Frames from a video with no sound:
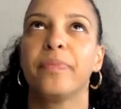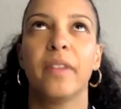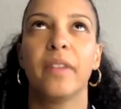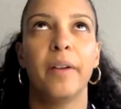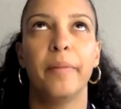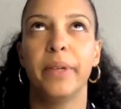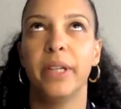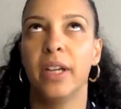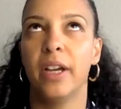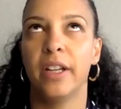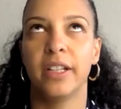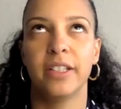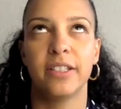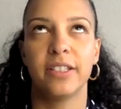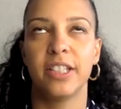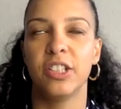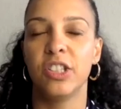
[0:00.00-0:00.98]
I'll be
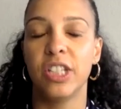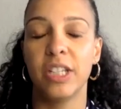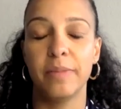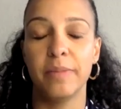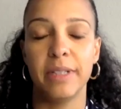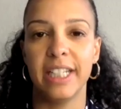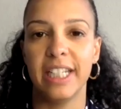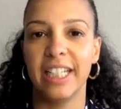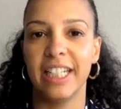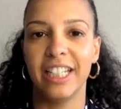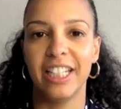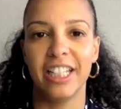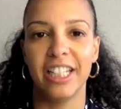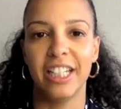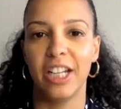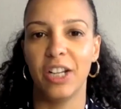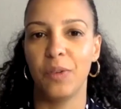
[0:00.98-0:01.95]
honest,
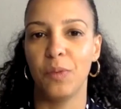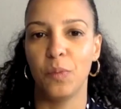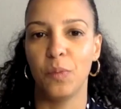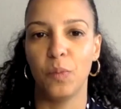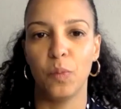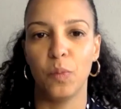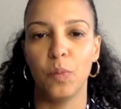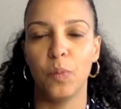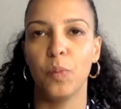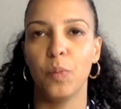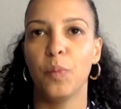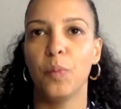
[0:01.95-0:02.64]
intimidated and